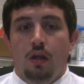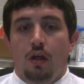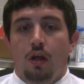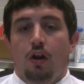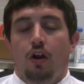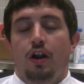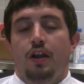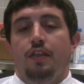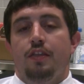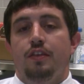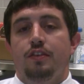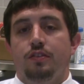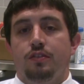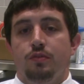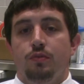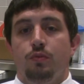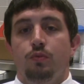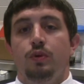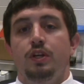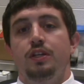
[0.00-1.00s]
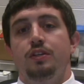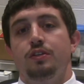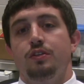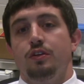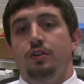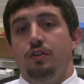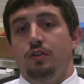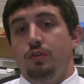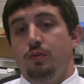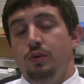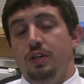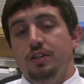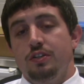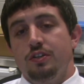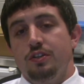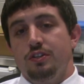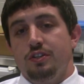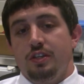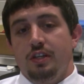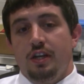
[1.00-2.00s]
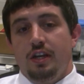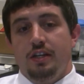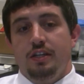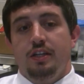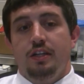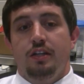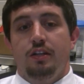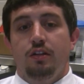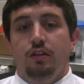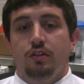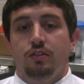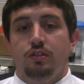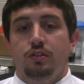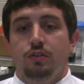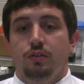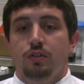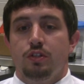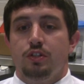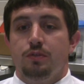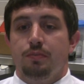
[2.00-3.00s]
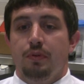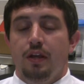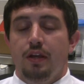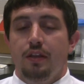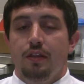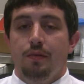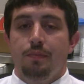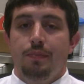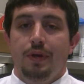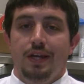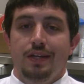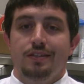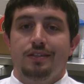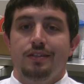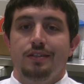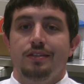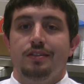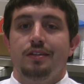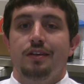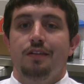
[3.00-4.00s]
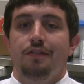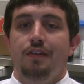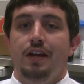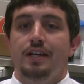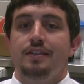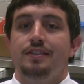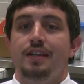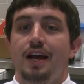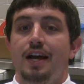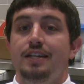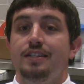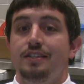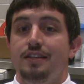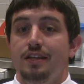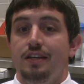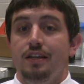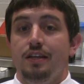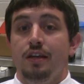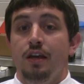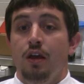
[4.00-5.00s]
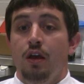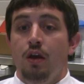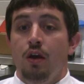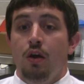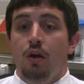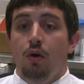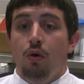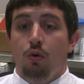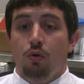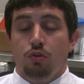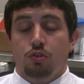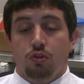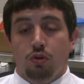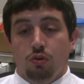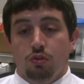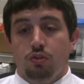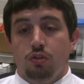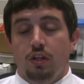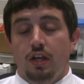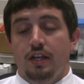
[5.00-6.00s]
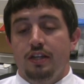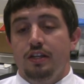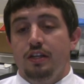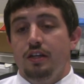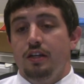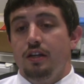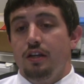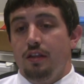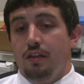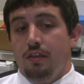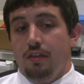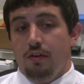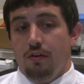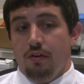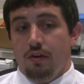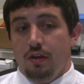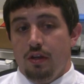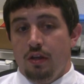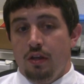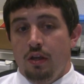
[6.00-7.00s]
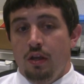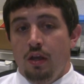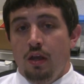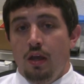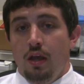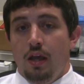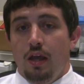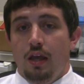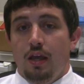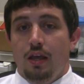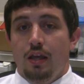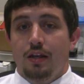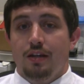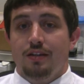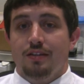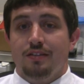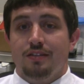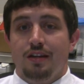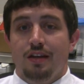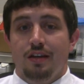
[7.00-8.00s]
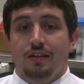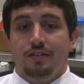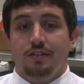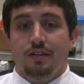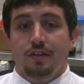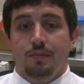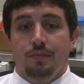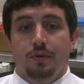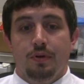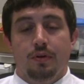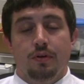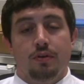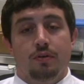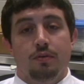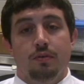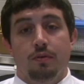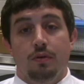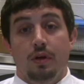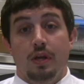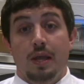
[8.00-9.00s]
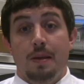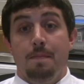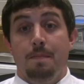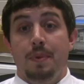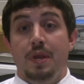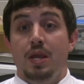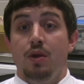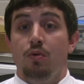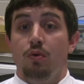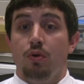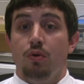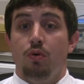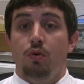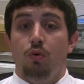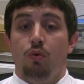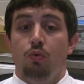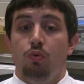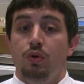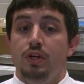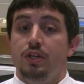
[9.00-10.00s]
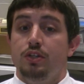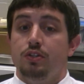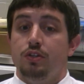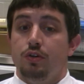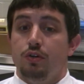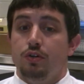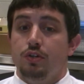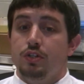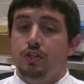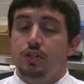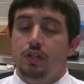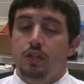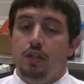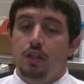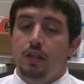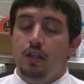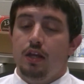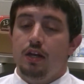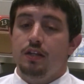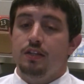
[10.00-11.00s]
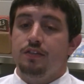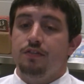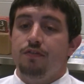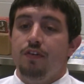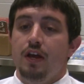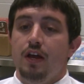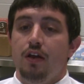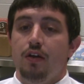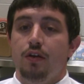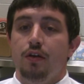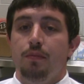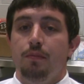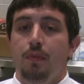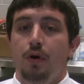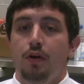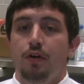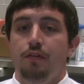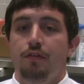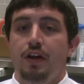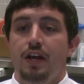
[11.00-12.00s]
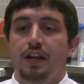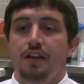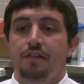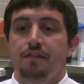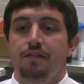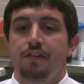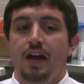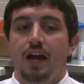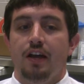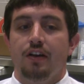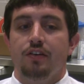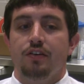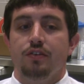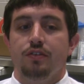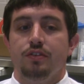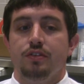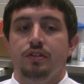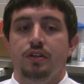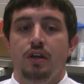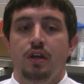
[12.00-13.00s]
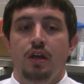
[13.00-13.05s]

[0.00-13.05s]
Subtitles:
All right, the research that I did looks to explain the basis of SIT, or social identity theory, and discuss the empirical research that has found motivating factors,